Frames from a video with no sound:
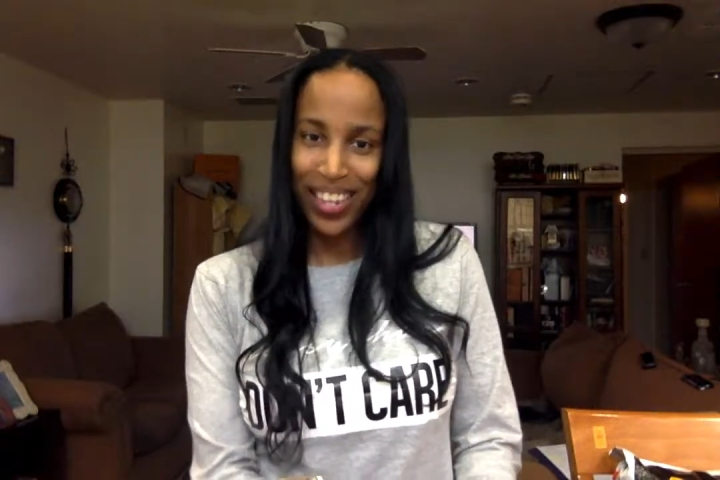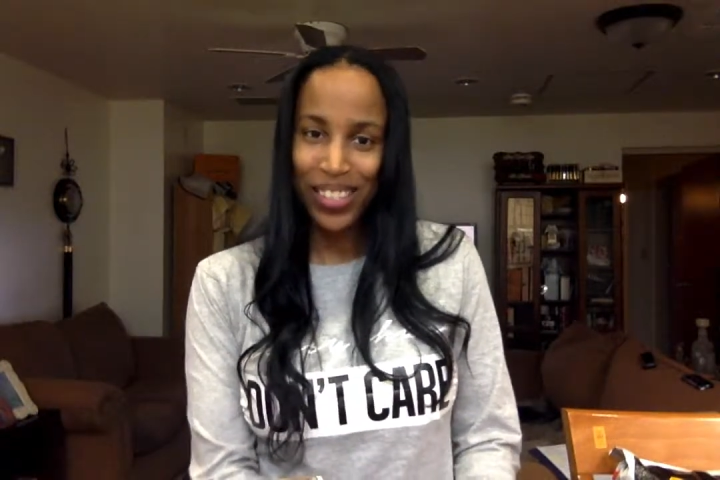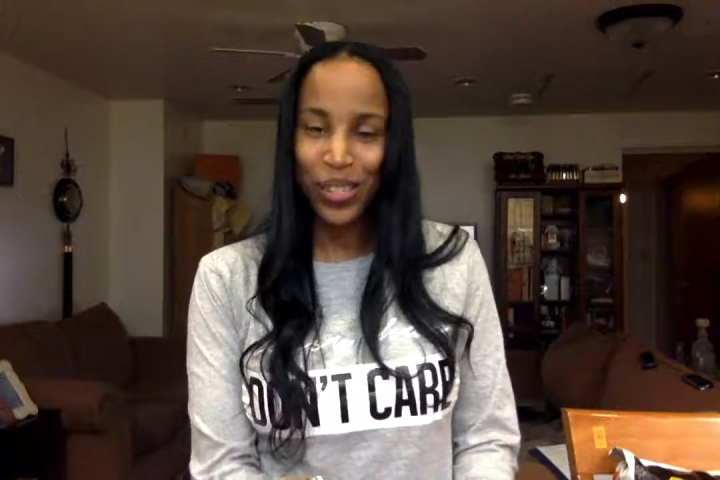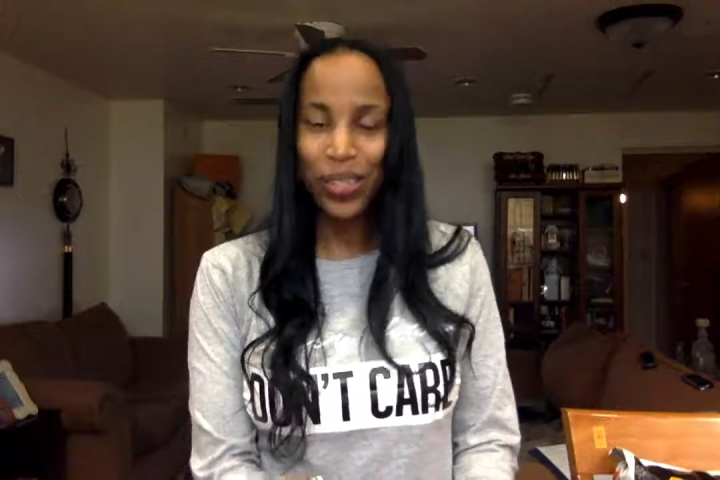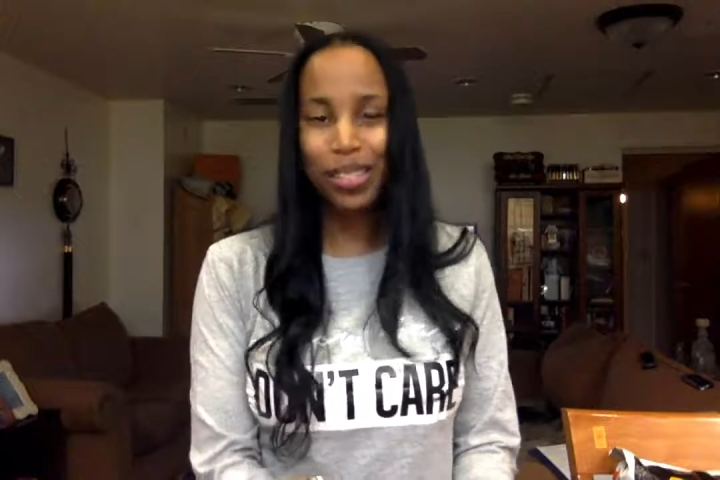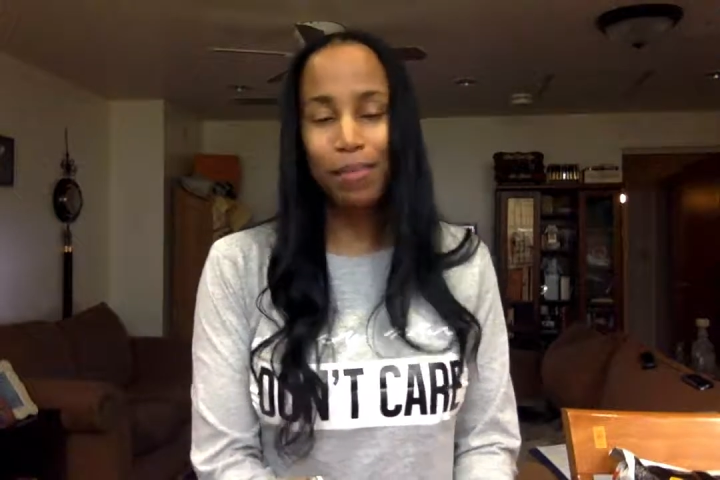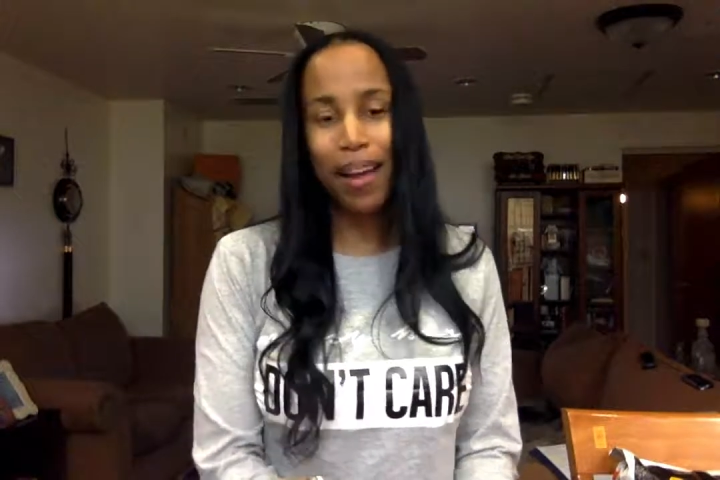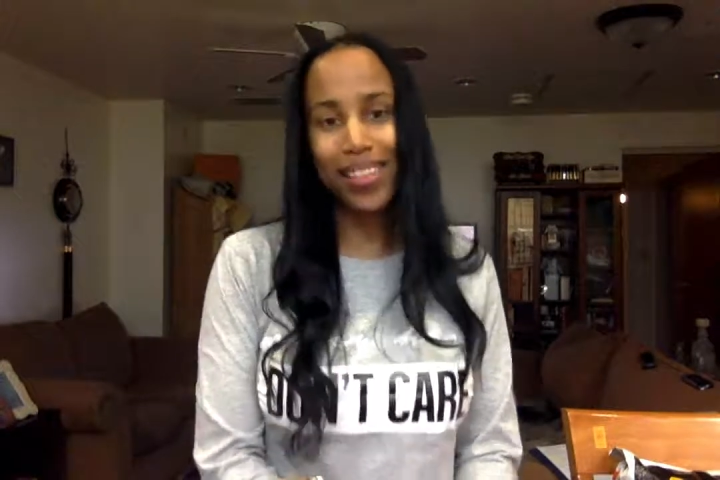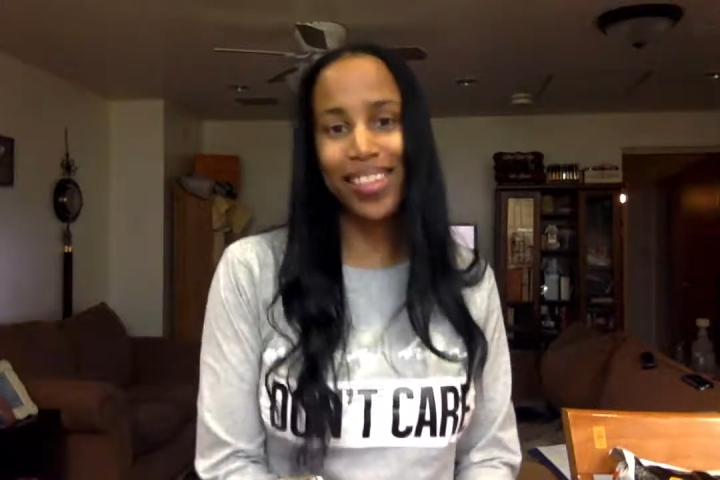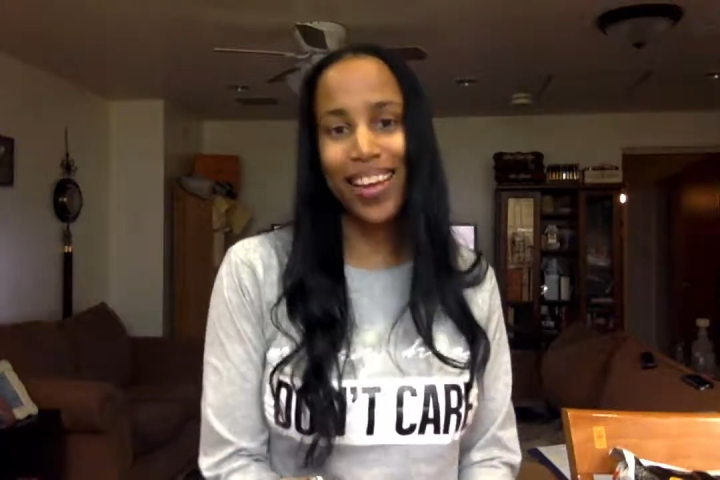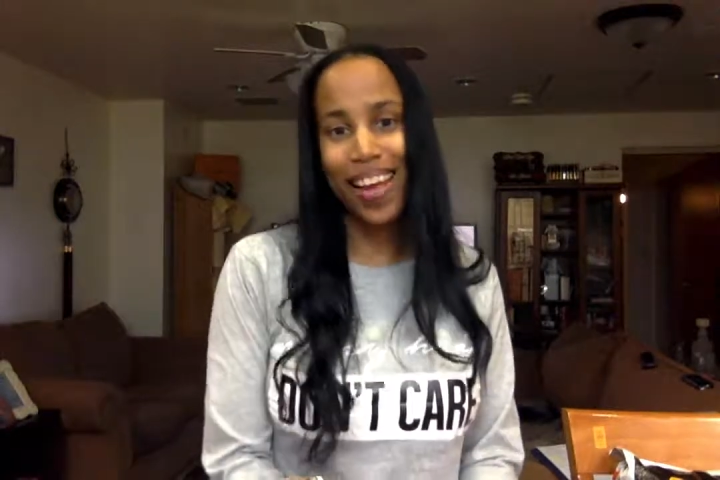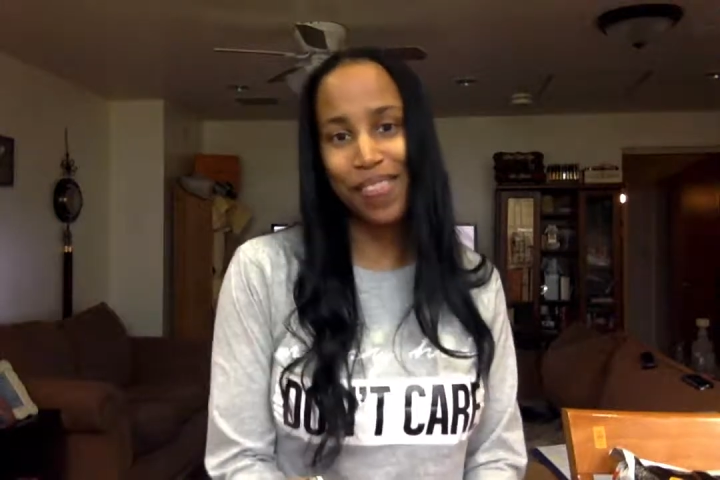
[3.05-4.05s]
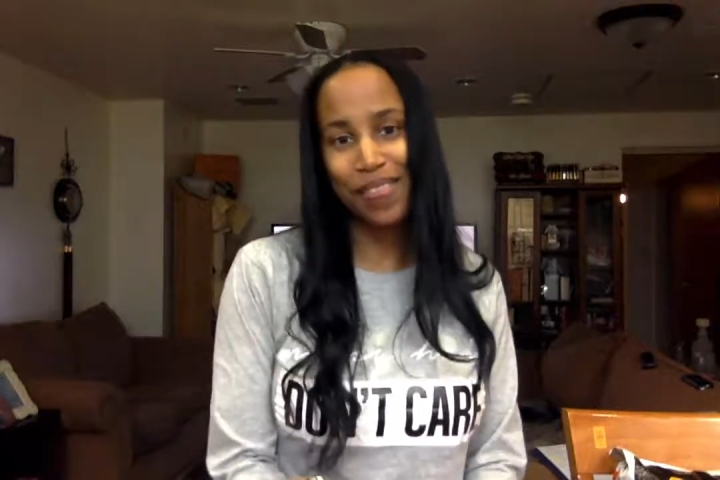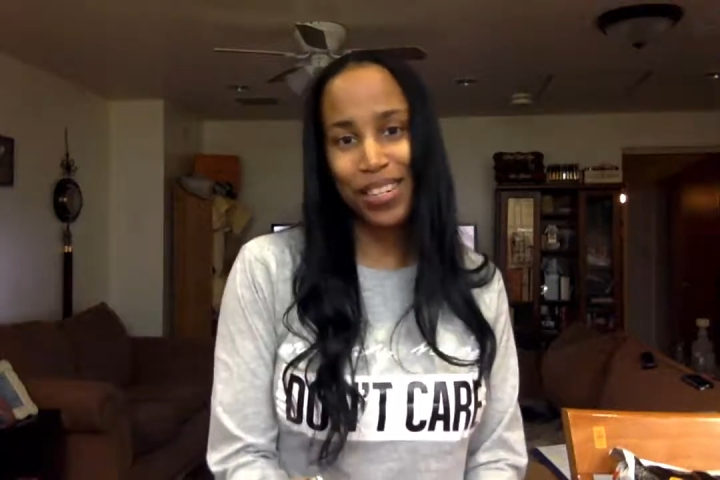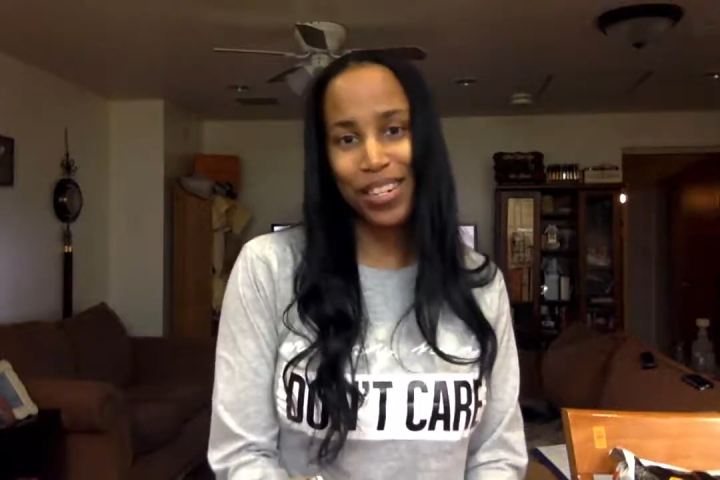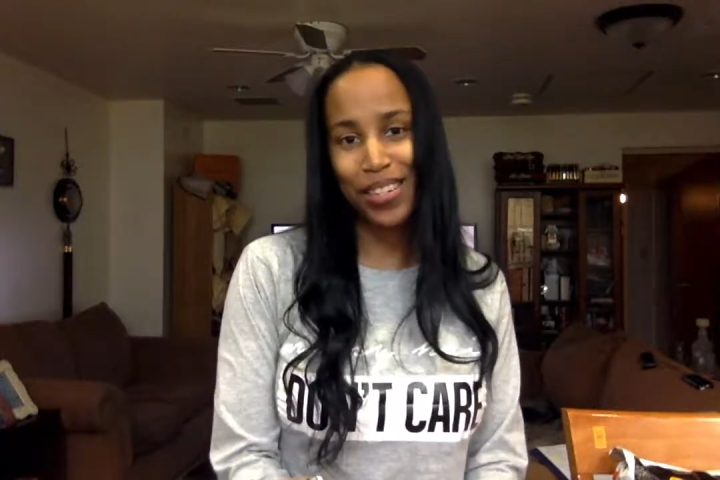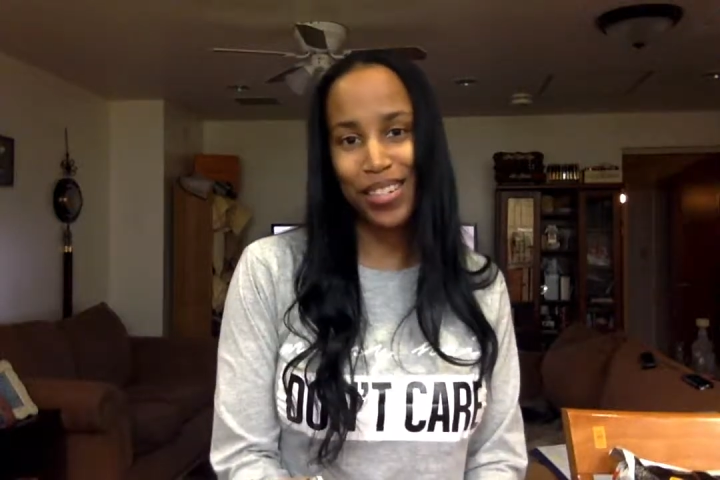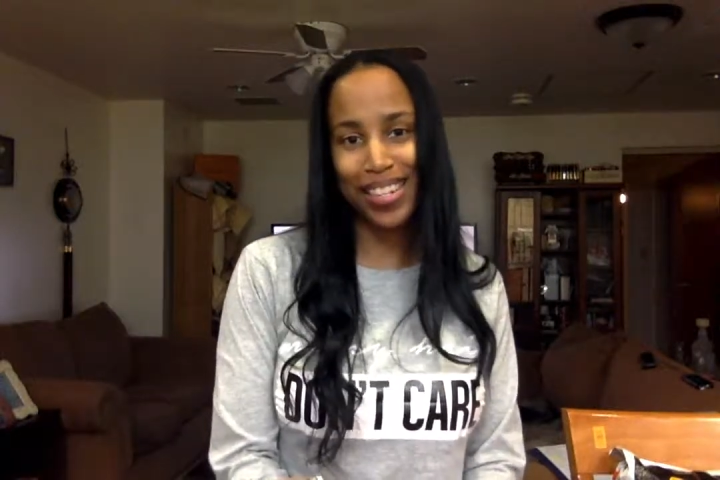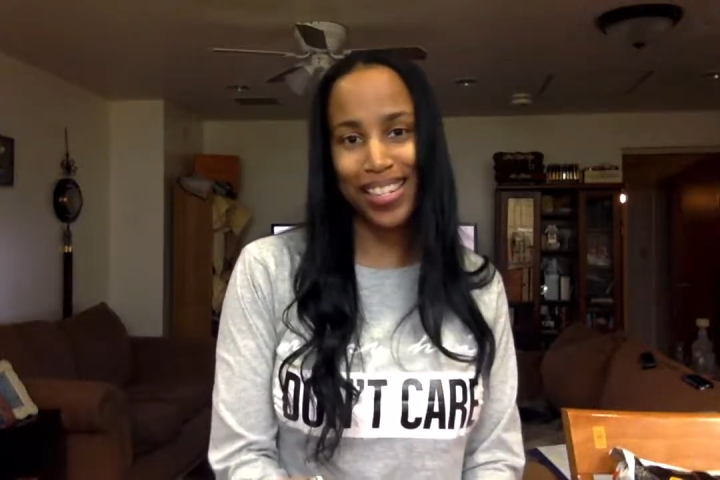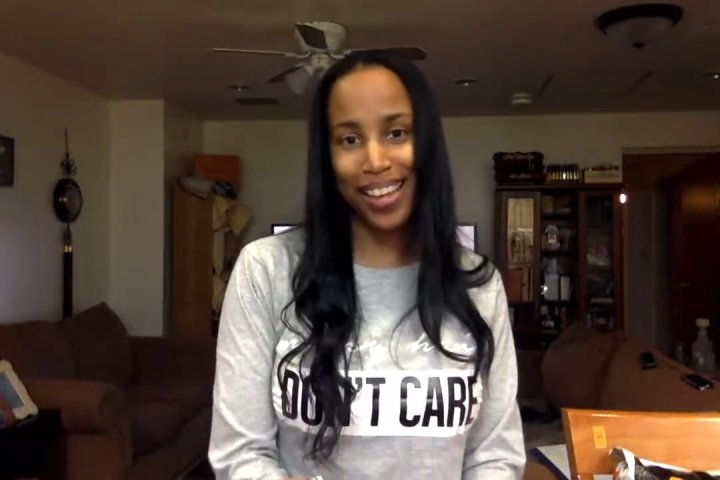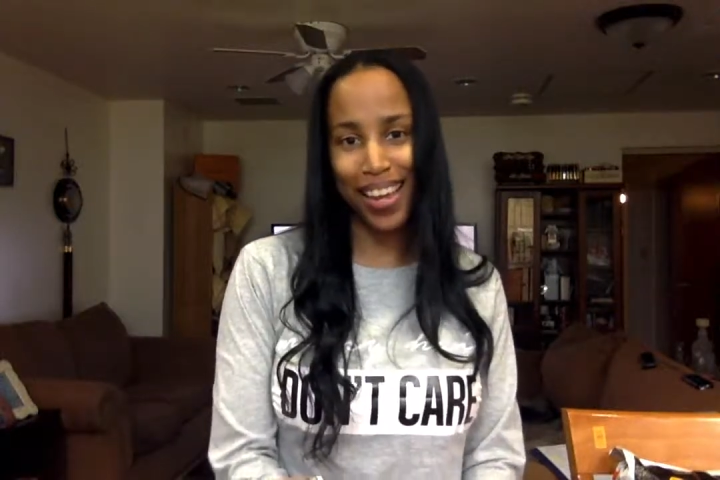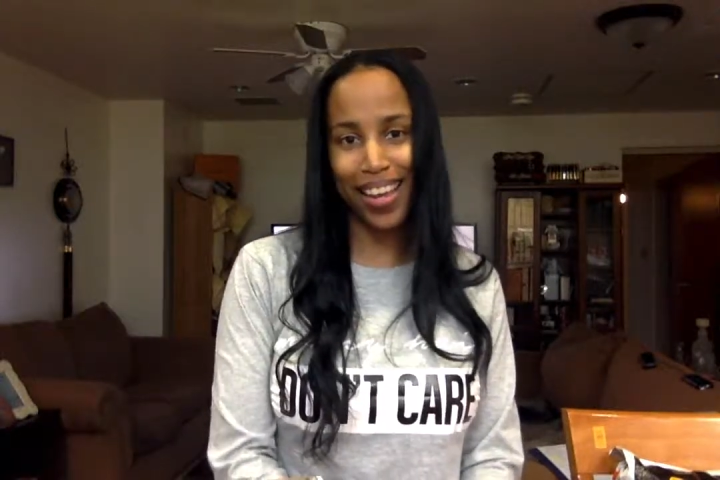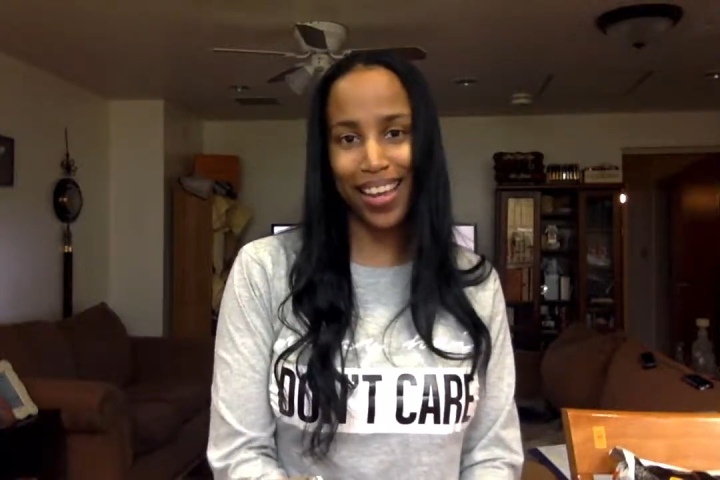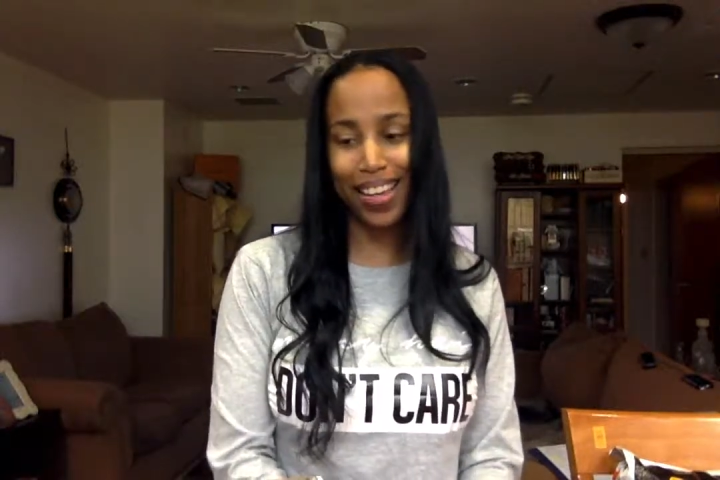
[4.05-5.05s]
So this box I have for you
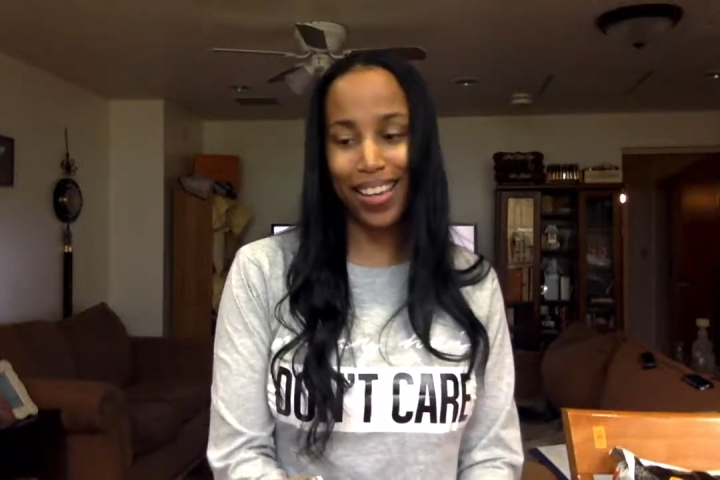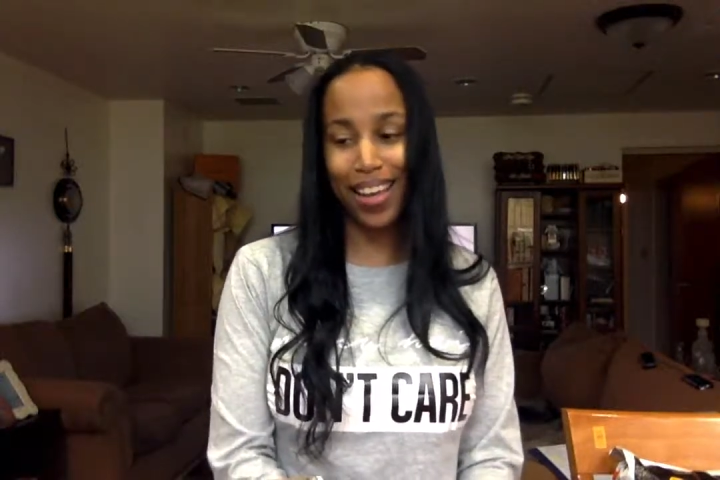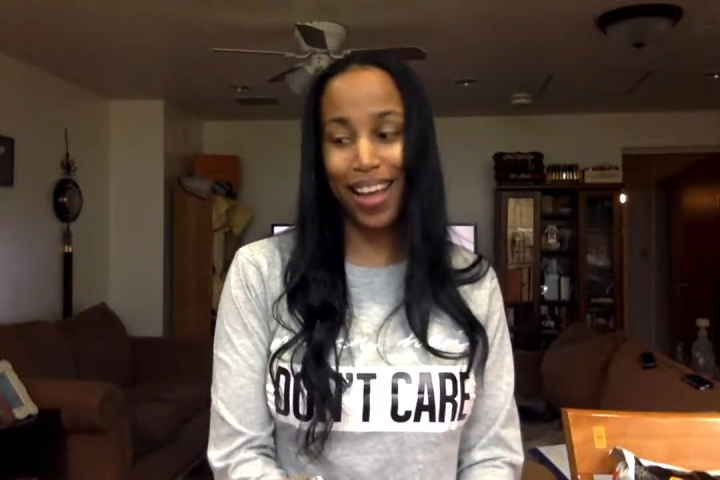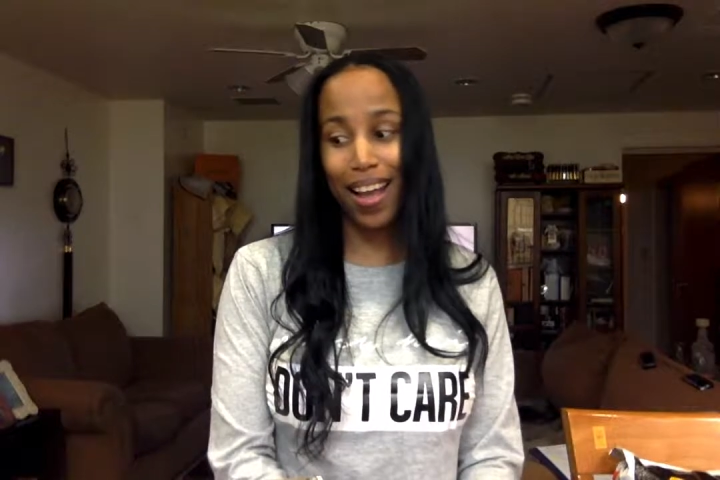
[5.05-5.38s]
today,